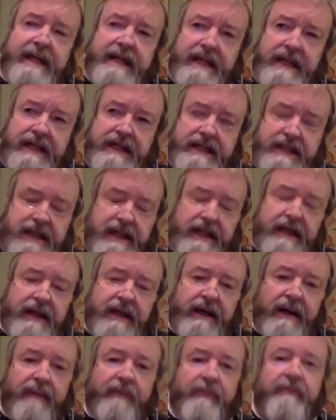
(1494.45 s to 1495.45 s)
is
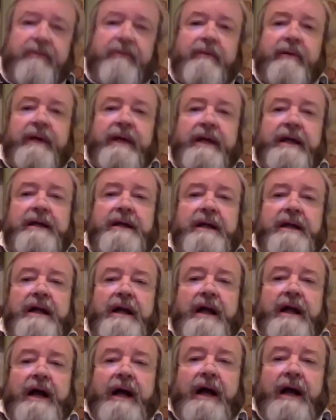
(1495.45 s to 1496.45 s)
taken up with
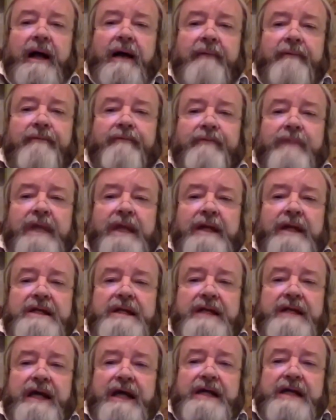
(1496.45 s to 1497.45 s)

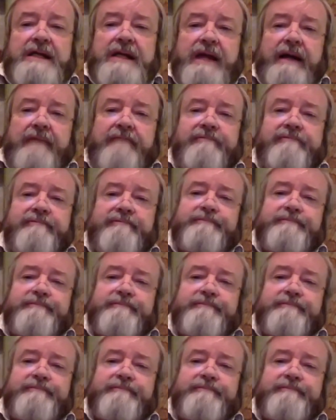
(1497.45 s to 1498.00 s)
CSF.